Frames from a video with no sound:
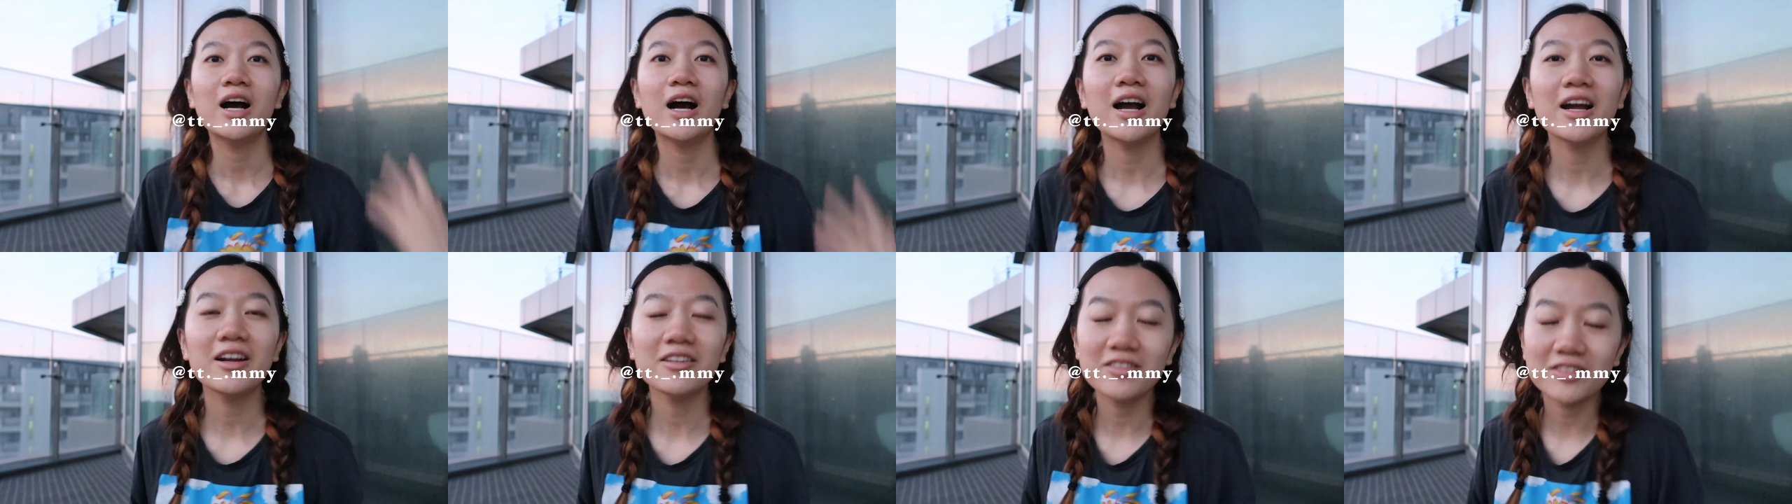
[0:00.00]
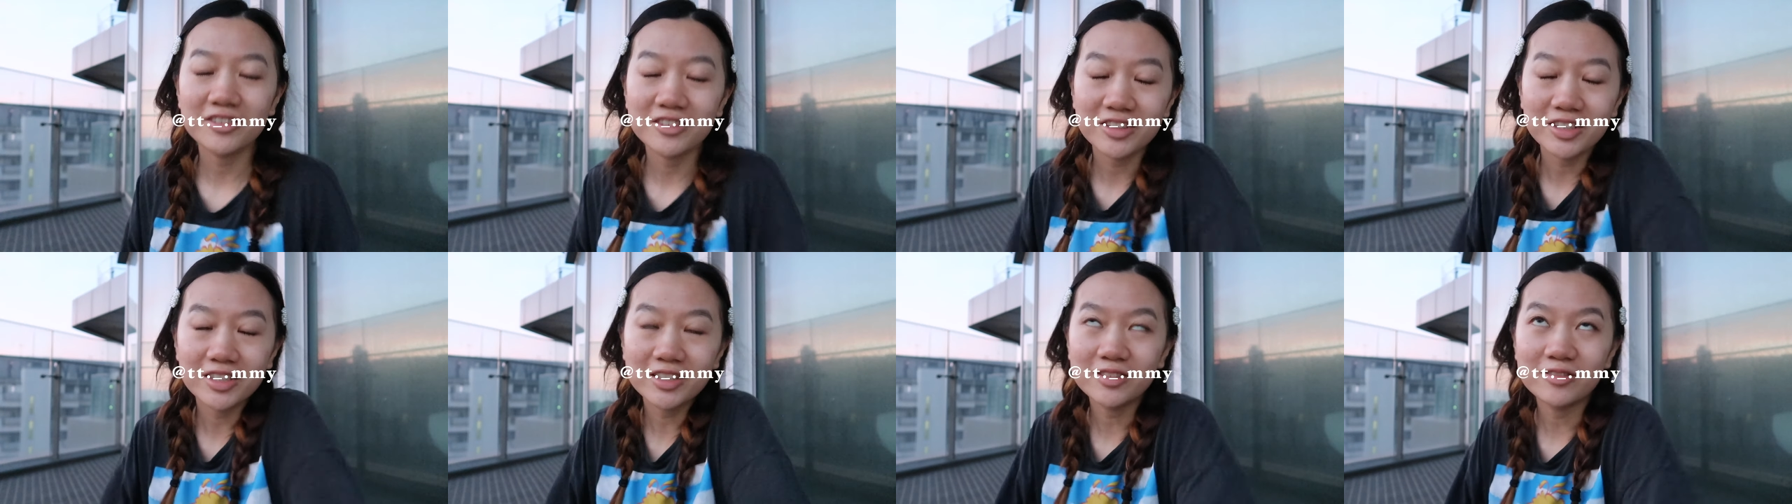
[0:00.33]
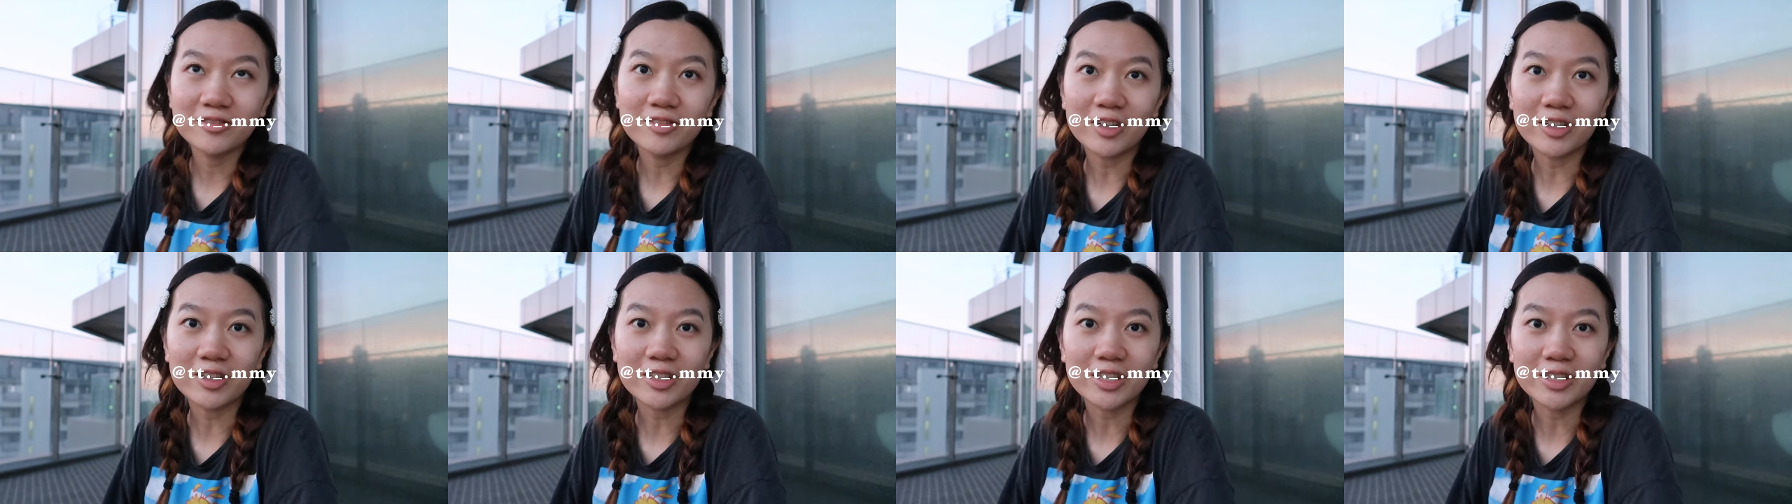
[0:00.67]
Hi everyone,
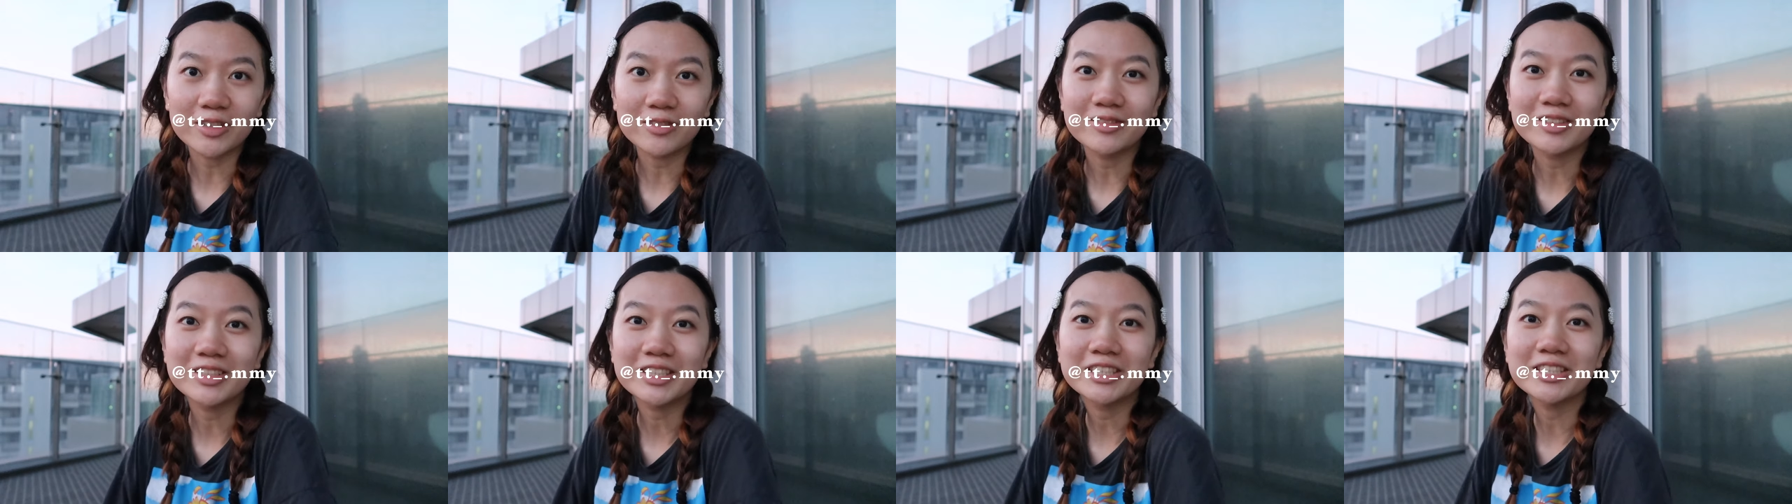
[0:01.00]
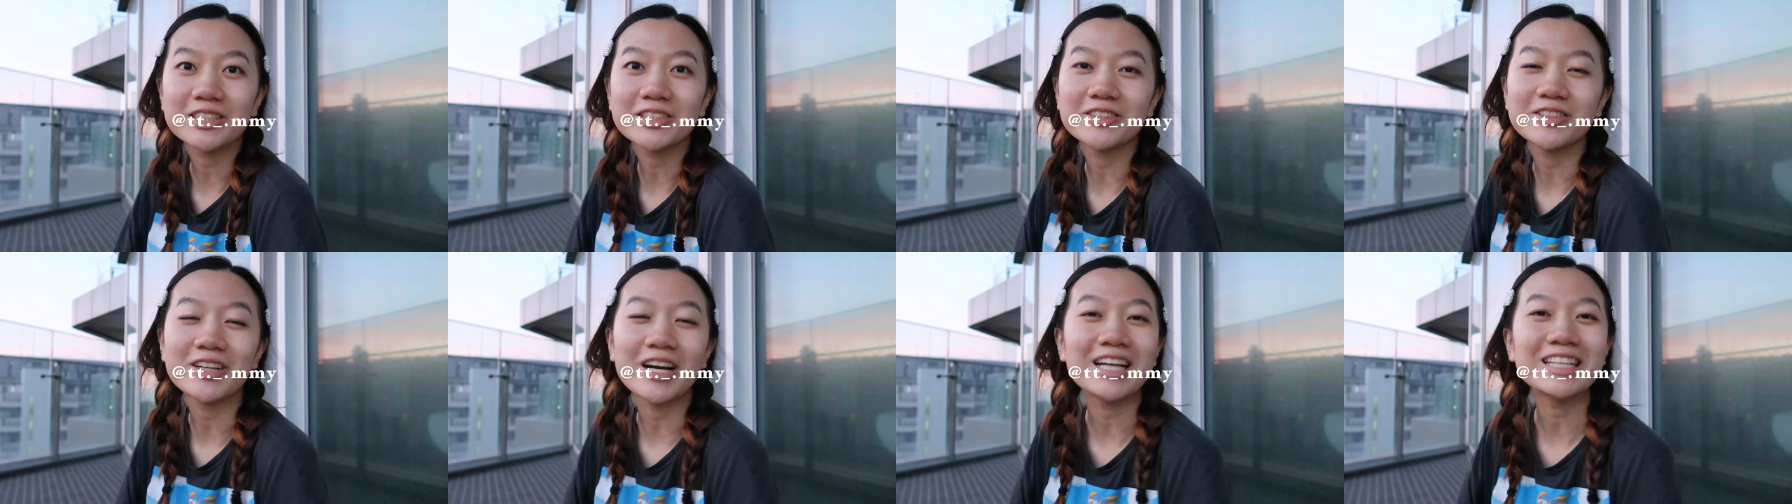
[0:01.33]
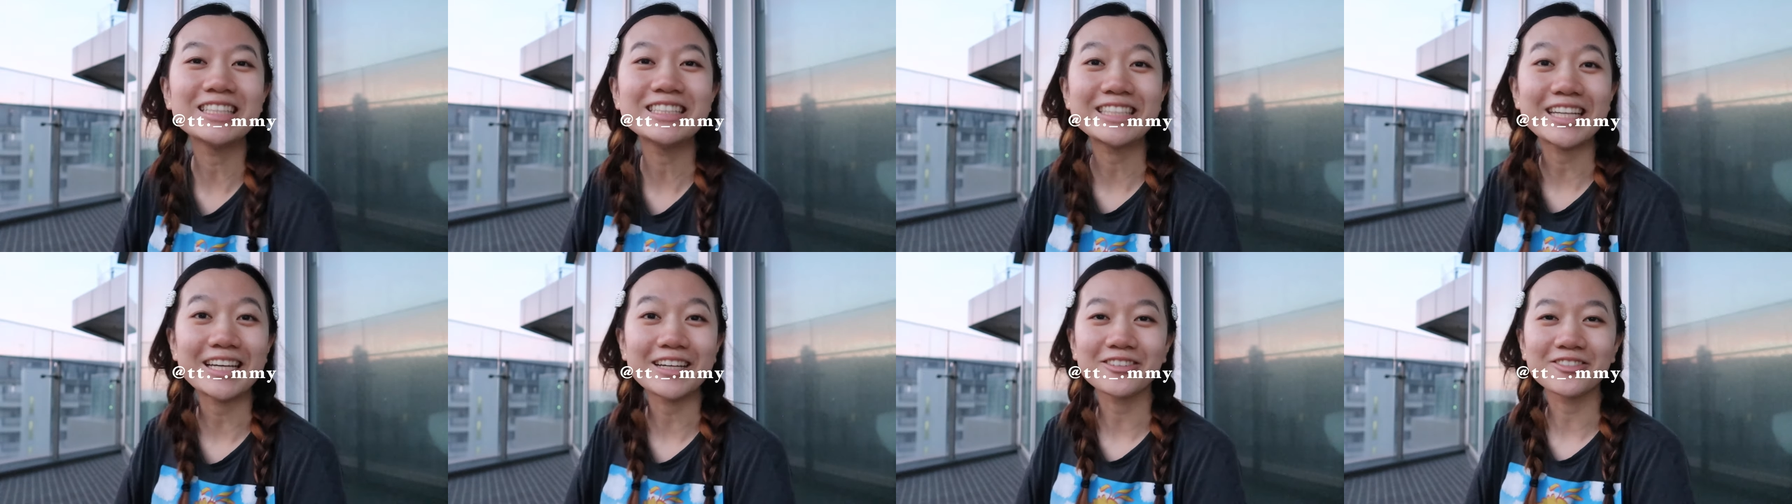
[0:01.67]
welcome to
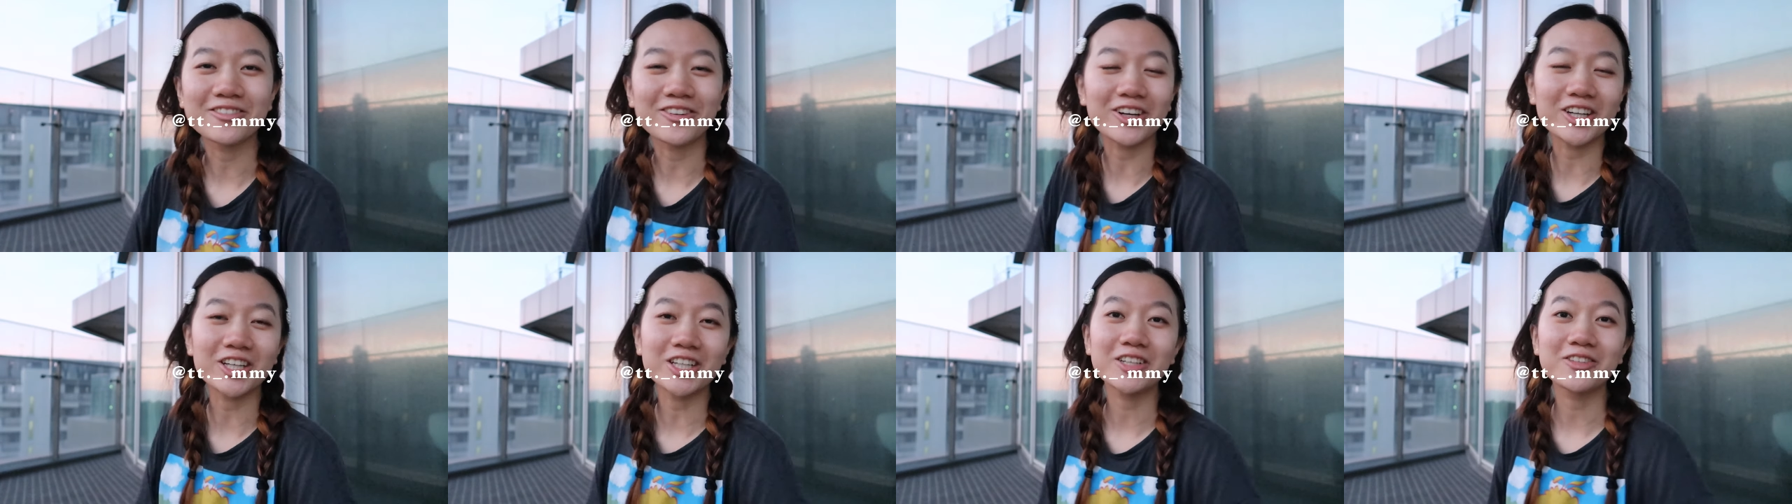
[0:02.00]
day one